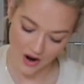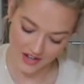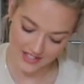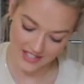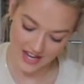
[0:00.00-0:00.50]

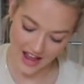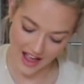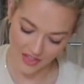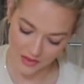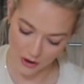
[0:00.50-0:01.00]
honestly,
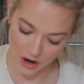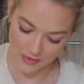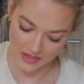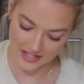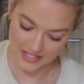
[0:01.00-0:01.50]
at the
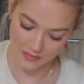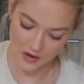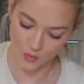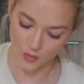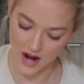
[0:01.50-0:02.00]
moment, there's
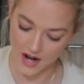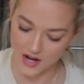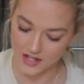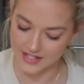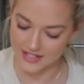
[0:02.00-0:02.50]
been
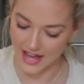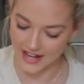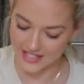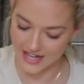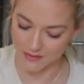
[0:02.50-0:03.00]
one
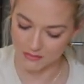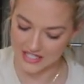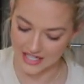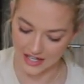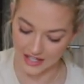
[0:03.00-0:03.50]
set in
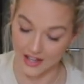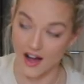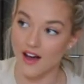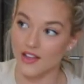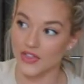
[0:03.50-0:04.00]

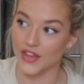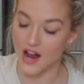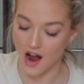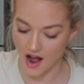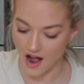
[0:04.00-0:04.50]
particular
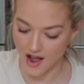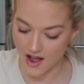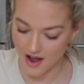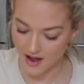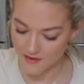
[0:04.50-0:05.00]
that
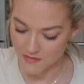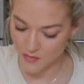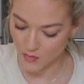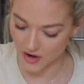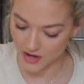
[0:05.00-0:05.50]
I have been
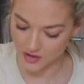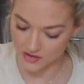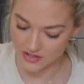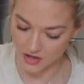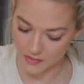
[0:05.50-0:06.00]
wearing
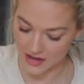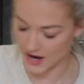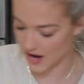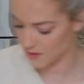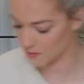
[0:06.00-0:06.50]
nonstop, and
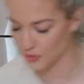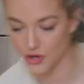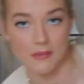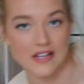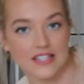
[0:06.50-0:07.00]
I bought
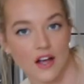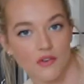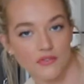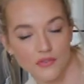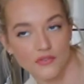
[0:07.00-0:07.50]
it
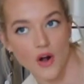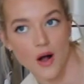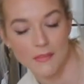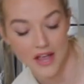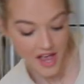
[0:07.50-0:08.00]
myself
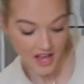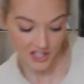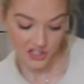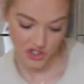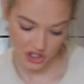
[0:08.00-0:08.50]
from
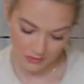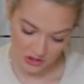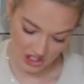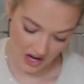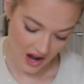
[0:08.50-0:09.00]

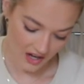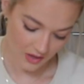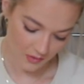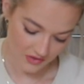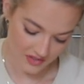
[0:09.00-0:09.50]
Gymshark.
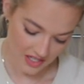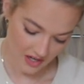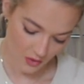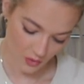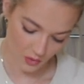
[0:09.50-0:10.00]
You would have seen
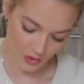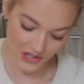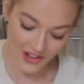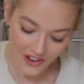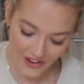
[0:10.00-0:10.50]
it all
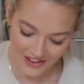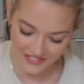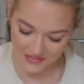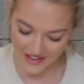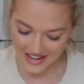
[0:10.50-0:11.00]

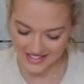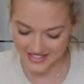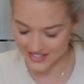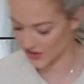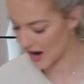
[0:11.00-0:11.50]
over my
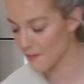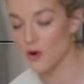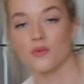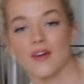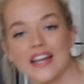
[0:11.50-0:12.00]
Instagram
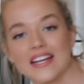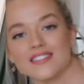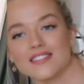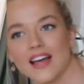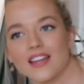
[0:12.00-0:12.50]
already.
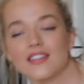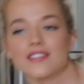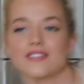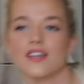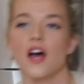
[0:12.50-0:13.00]
It's like
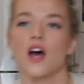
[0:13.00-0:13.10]
this